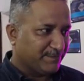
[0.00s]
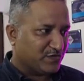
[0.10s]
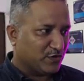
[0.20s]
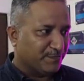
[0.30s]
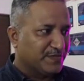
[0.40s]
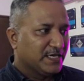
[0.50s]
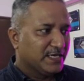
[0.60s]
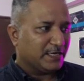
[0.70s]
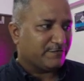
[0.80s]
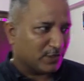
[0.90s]
So
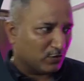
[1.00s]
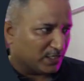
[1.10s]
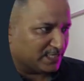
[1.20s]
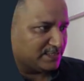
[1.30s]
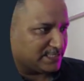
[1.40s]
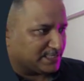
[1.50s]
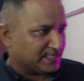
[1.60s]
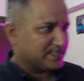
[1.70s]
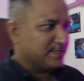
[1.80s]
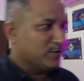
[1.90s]
if we go under the settings
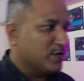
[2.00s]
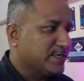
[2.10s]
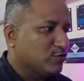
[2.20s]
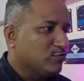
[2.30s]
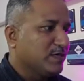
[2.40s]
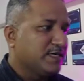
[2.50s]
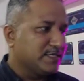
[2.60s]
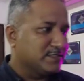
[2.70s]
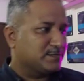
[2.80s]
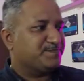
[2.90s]
and look at
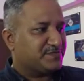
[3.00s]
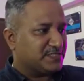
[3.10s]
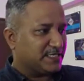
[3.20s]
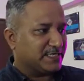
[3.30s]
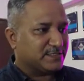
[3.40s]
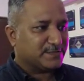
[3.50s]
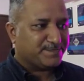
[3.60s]
Kubernetes settings